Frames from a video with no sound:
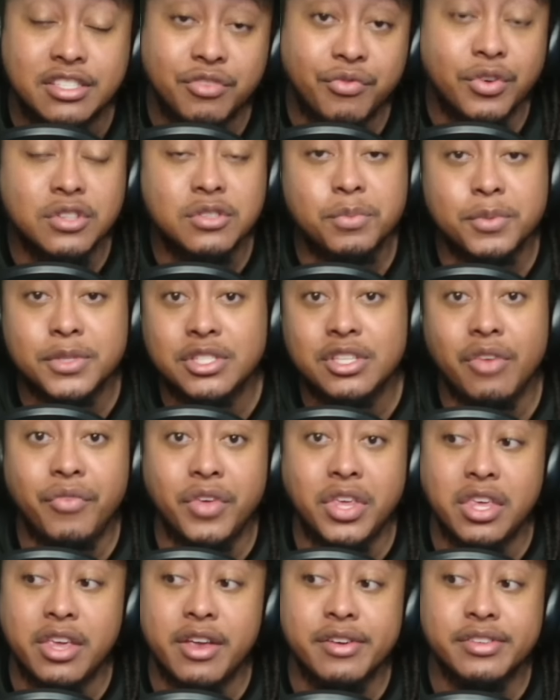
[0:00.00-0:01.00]
for
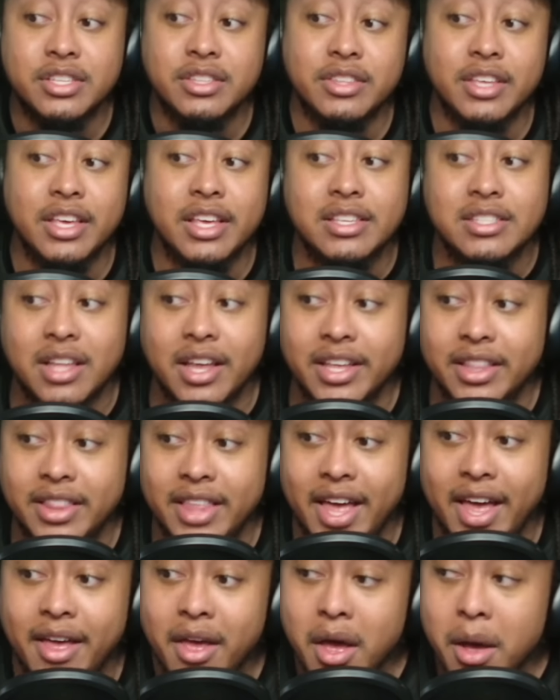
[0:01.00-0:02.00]
specific years and things like
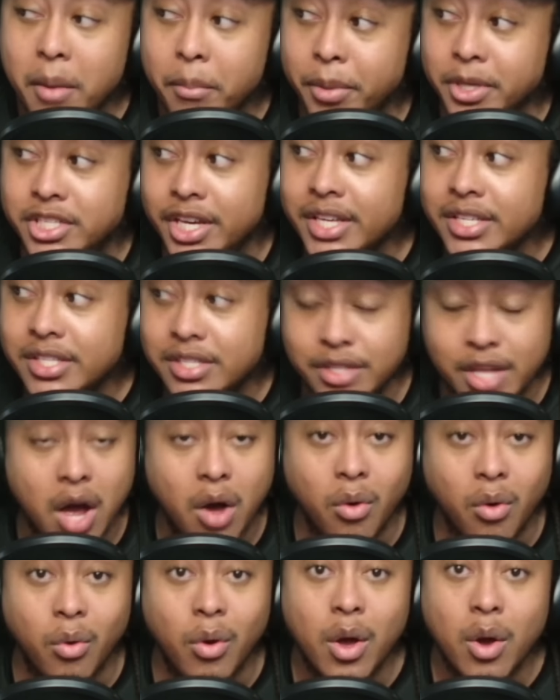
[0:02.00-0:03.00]
that. But just
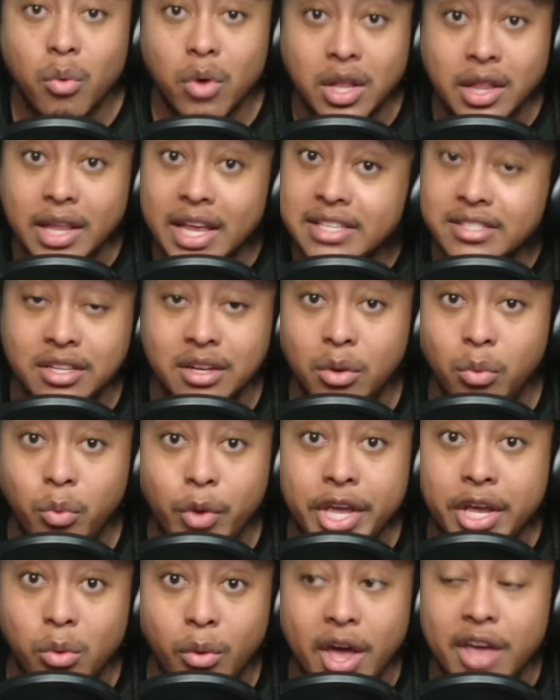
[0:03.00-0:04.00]
know we're less than a
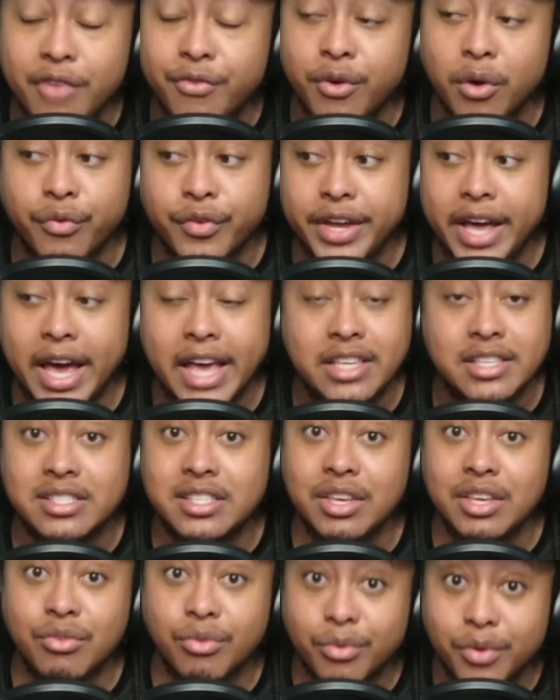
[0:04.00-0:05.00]
week away from free
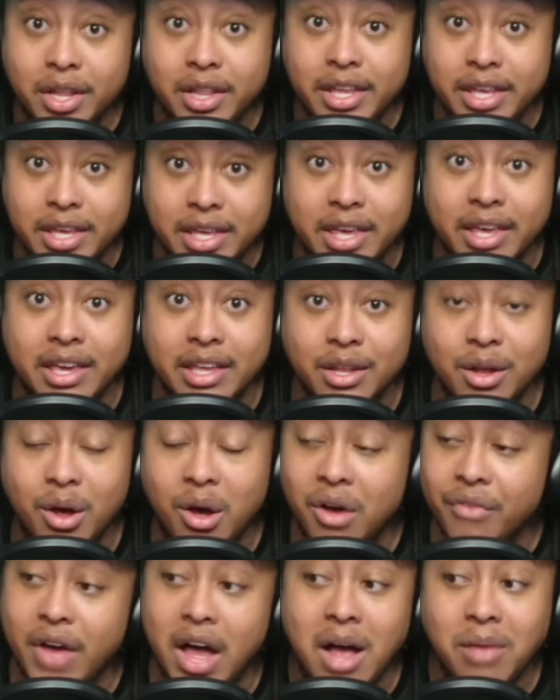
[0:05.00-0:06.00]
agency really kicking
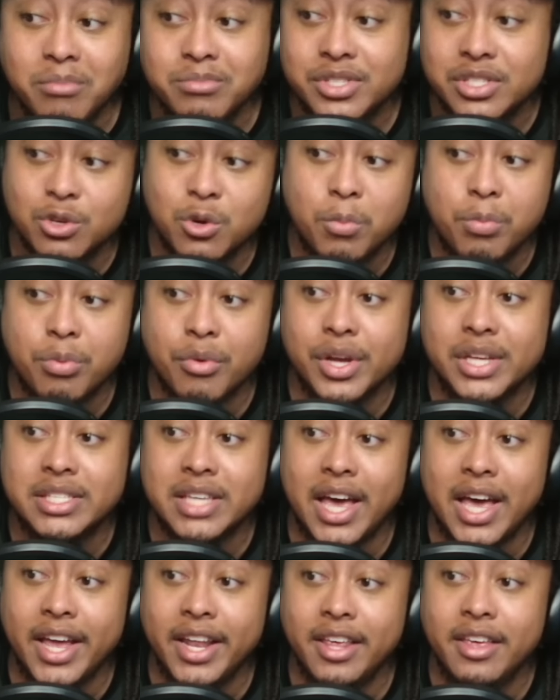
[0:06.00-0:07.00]
off. I'm super
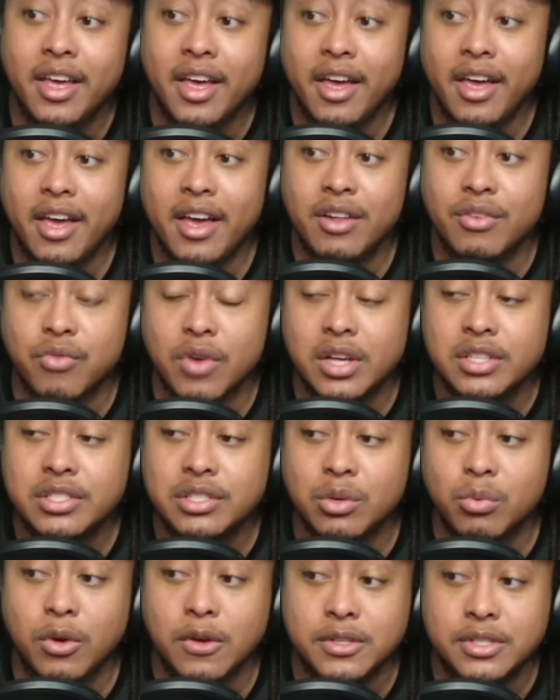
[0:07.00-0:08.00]
excited. And
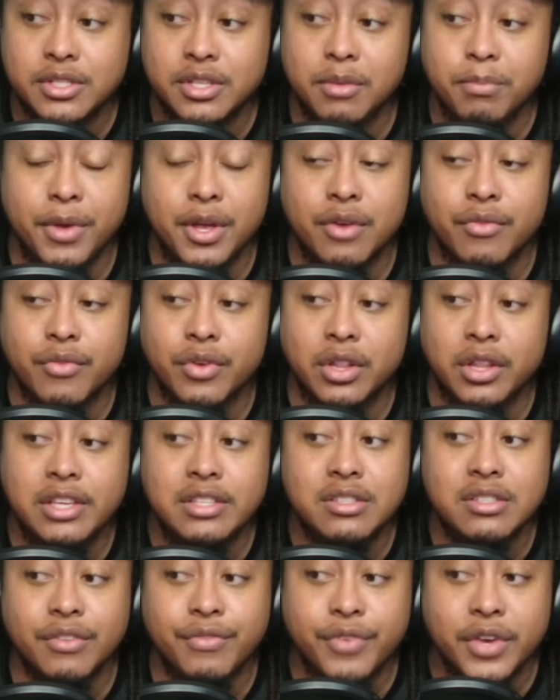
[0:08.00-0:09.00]
Russell Wilson being
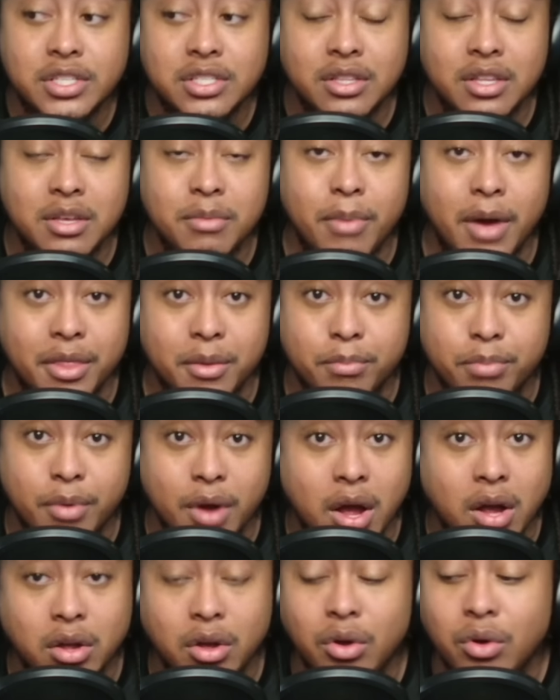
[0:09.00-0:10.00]
released officially by the
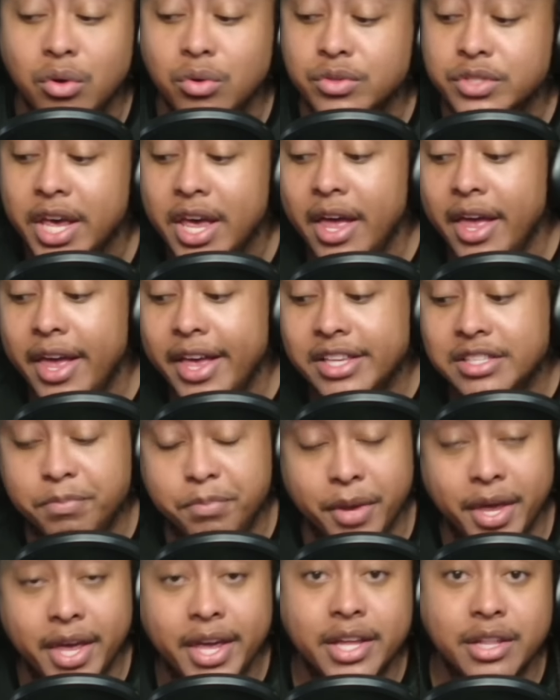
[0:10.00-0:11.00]
Broncos is
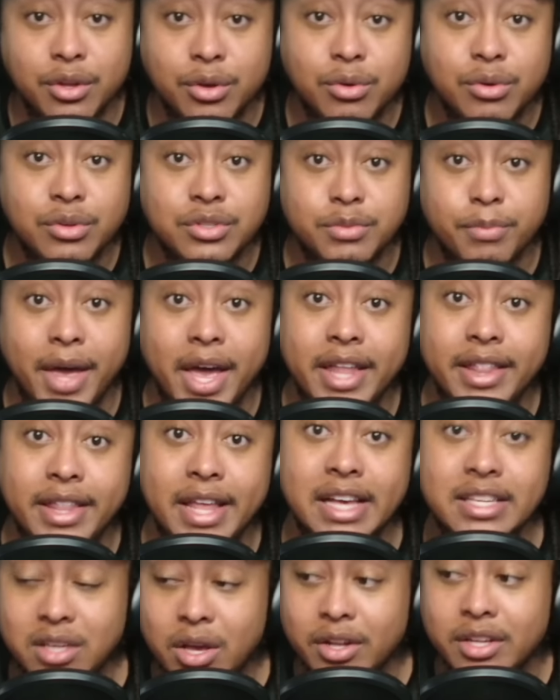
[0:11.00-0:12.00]
big news, man.
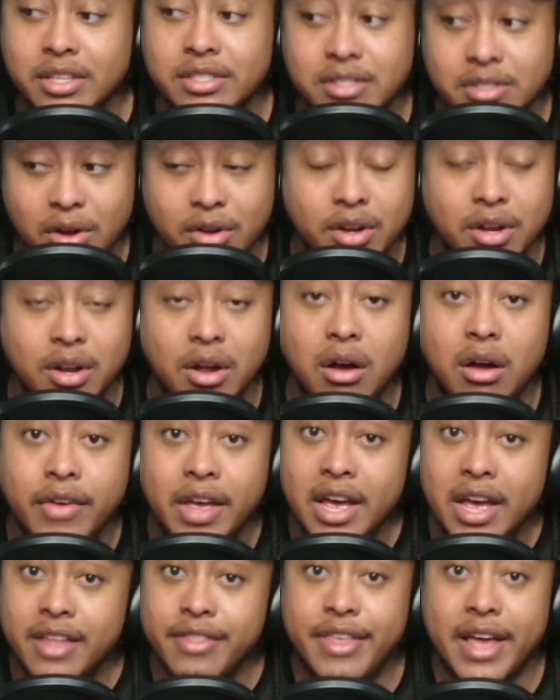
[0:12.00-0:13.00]
That's going to start it
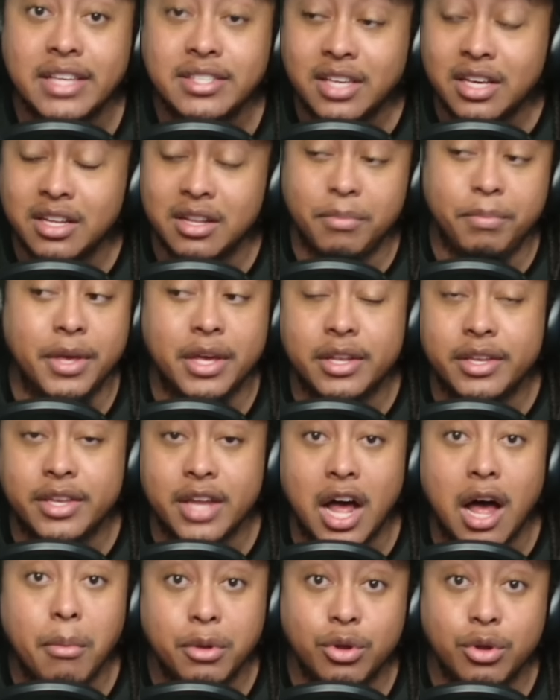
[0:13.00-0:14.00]
off. That's going to be a
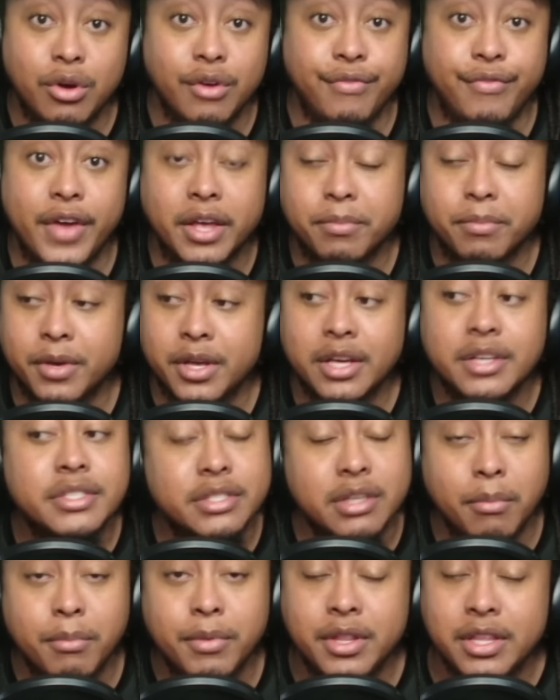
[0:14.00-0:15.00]
domino effect because
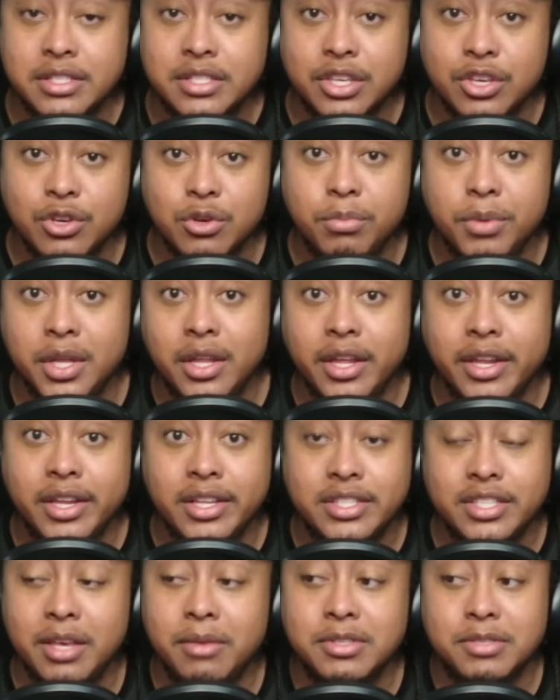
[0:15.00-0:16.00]
some of these QB needy
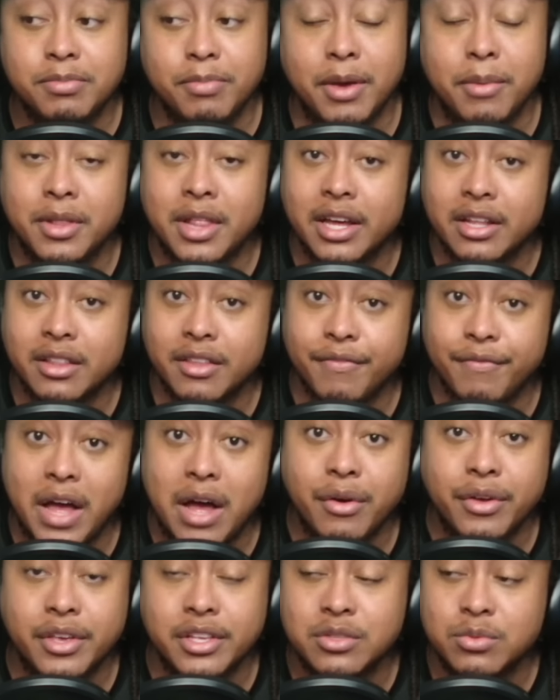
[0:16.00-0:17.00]
teams, maybe like the
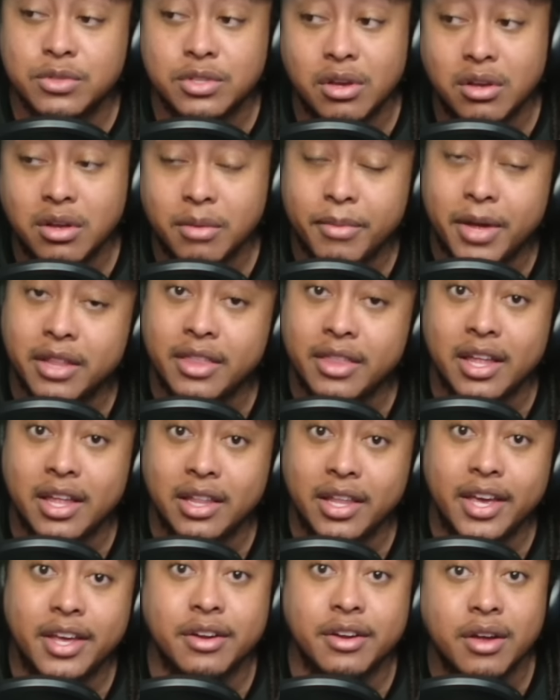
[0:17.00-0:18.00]
Falcons, will talk about that
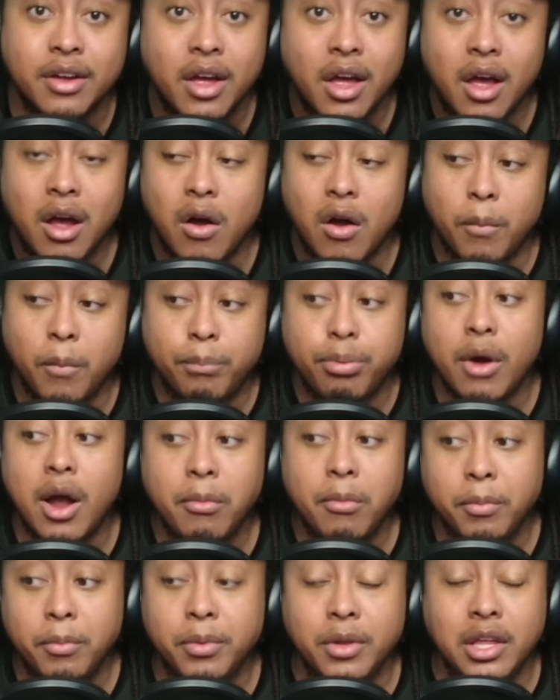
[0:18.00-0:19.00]
later, are
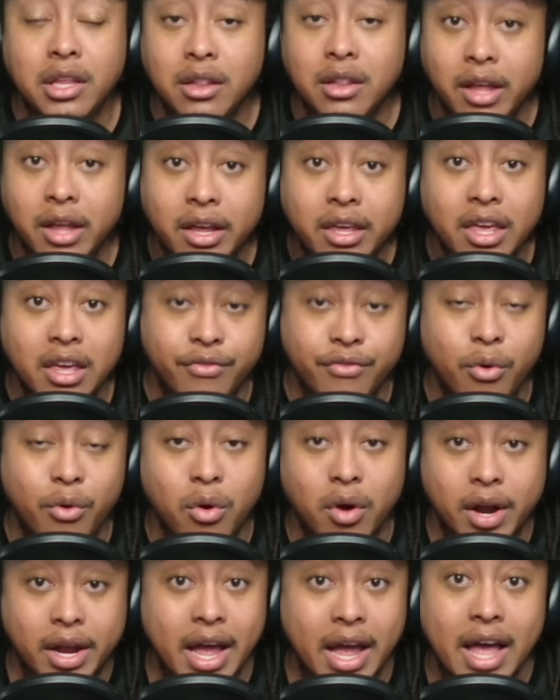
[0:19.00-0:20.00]
probably looking
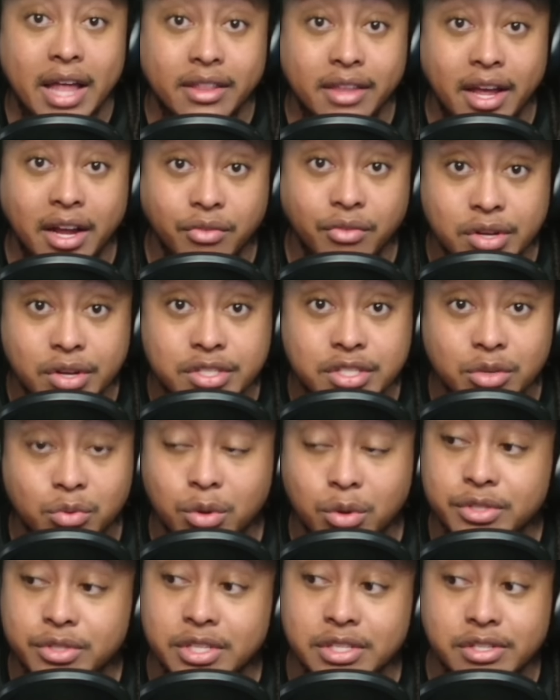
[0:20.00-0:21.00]
for a guy like Russell
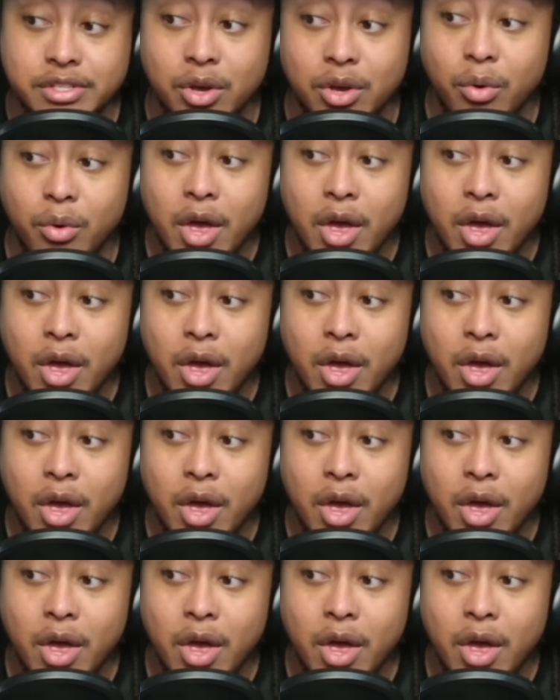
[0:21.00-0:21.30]
Wilson. So